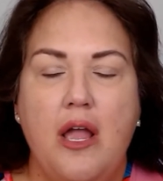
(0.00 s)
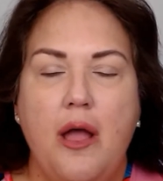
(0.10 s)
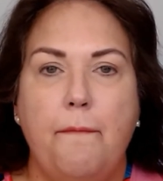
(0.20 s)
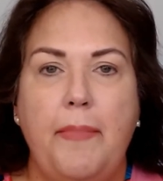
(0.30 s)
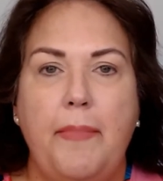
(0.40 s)

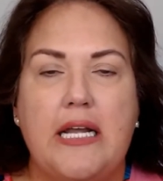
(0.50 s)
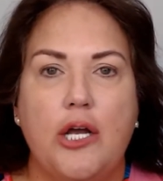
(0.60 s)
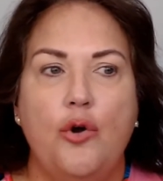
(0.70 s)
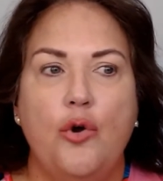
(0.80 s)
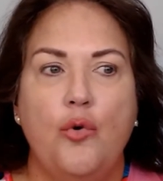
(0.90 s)
But
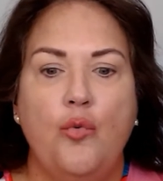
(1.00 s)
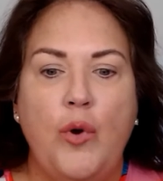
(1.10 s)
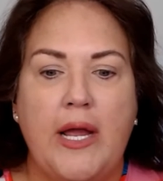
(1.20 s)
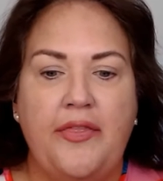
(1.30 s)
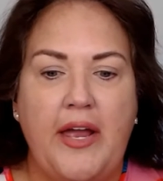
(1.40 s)

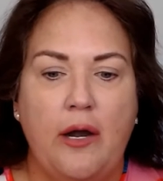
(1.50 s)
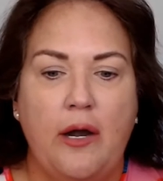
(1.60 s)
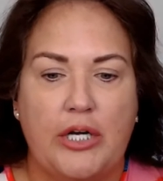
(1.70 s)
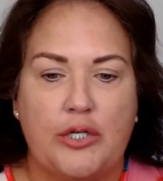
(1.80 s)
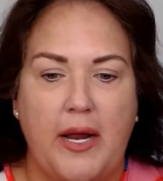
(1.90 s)
with
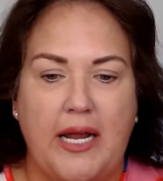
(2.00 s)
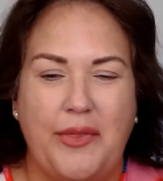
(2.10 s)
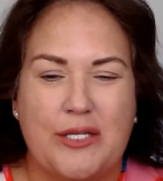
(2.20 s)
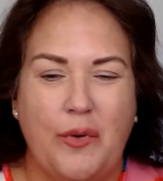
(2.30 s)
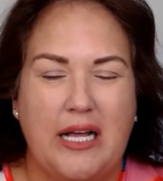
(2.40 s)
airbrush makeup,
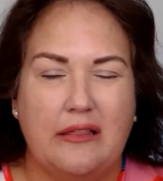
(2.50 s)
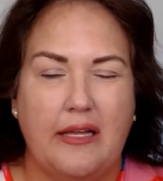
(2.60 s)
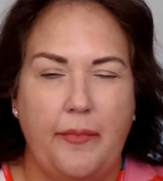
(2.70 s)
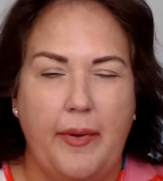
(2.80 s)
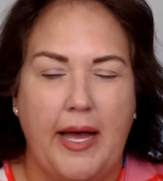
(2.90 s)
that's what I love
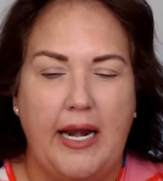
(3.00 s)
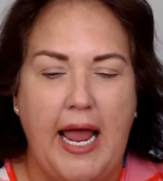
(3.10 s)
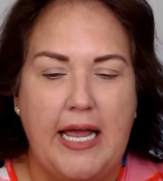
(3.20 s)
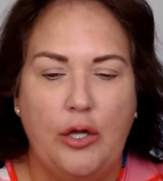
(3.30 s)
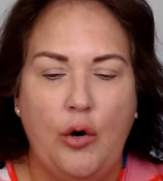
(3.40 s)
about it.
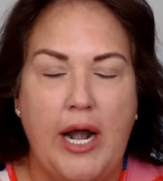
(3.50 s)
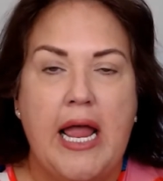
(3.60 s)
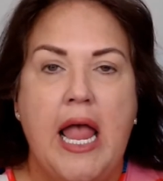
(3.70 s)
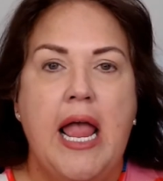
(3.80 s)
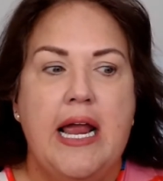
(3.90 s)
Hey,
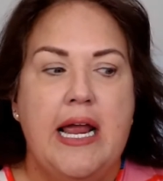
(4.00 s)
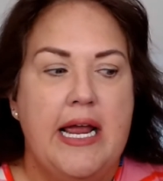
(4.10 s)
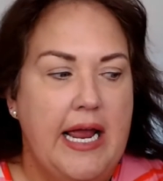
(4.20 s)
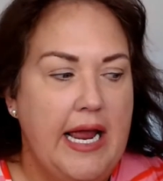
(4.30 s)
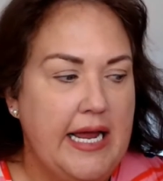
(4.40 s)
Lori,
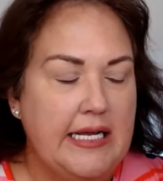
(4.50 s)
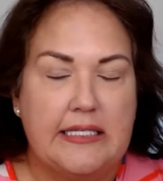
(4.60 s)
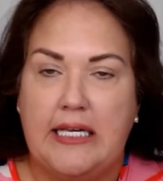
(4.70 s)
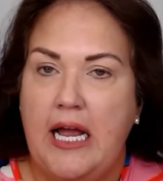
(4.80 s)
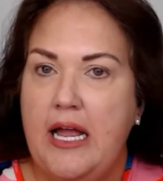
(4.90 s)

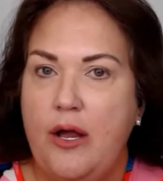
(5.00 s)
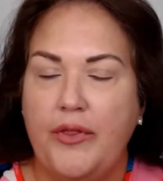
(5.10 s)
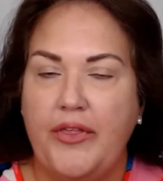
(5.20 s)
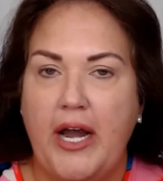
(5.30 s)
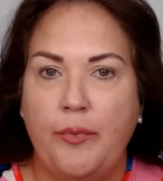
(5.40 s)
is
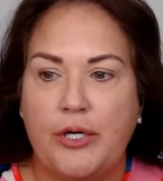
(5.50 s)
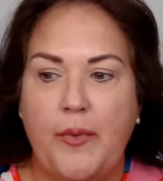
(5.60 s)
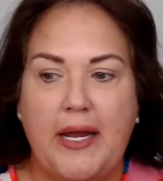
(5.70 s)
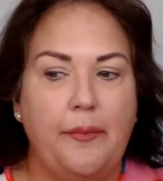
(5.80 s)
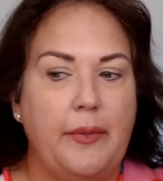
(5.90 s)
with airbrush
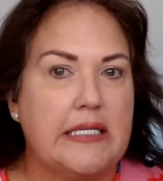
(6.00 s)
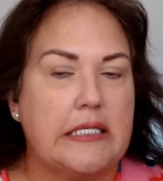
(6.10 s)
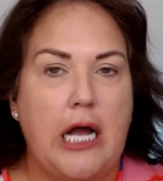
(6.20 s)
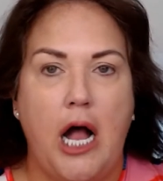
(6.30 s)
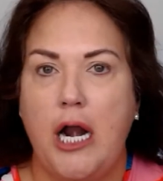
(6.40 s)
makeup, it's
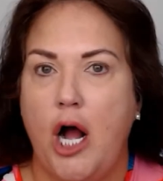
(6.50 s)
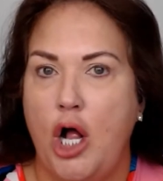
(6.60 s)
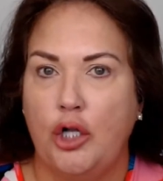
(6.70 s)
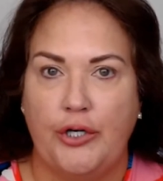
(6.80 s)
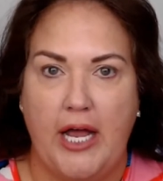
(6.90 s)
not
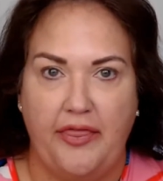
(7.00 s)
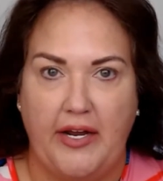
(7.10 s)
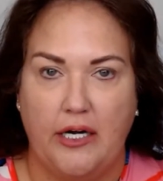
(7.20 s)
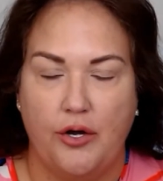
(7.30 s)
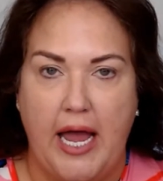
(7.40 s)
all or nothing,
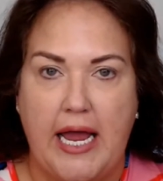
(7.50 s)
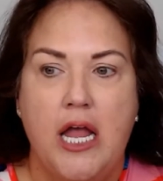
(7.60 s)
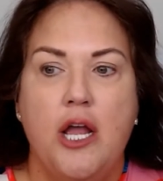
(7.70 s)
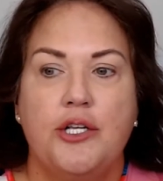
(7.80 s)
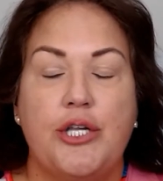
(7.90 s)
okay?
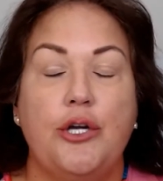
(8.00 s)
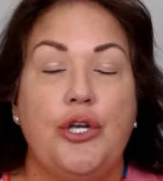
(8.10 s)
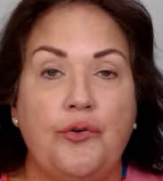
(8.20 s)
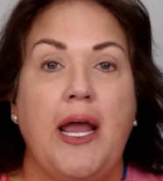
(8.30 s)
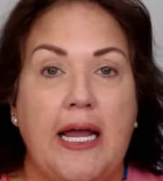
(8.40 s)
So
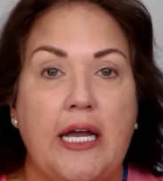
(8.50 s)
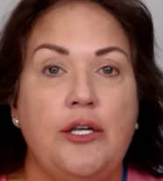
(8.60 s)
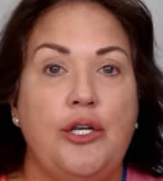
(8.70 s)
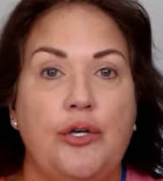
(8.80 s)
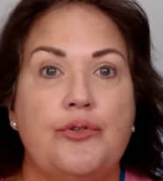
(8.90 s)
you can
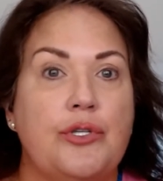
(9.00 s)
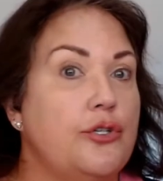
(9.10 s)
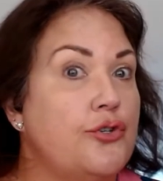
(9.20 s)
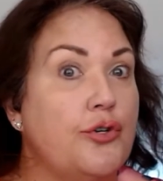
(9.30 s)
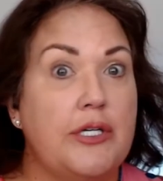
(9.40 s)
use
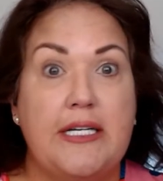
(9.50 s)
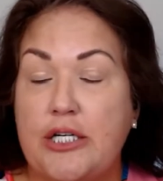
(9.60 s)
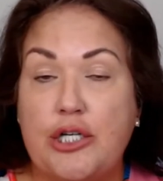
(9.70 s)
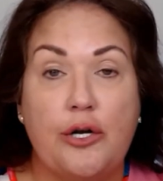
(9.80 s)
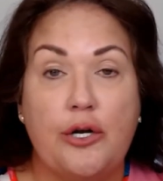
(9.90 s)
traditional
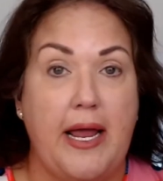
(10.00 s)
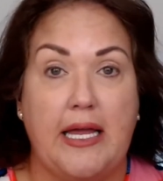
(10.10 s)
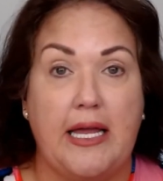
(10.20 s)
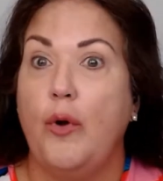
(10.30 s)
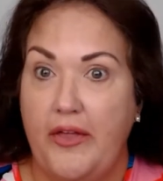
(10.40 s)
makeup
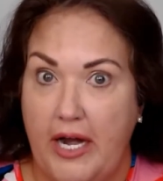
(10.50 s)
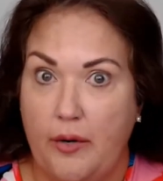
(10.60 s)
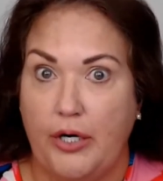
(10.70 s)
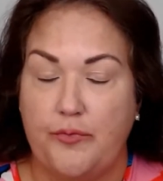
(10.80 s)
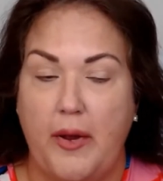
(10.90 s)
with
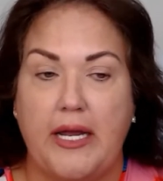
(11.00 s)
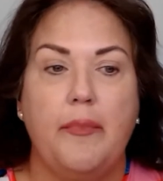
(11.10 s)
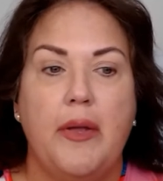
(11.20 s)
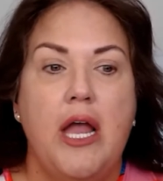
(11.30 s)
airbrush makeup.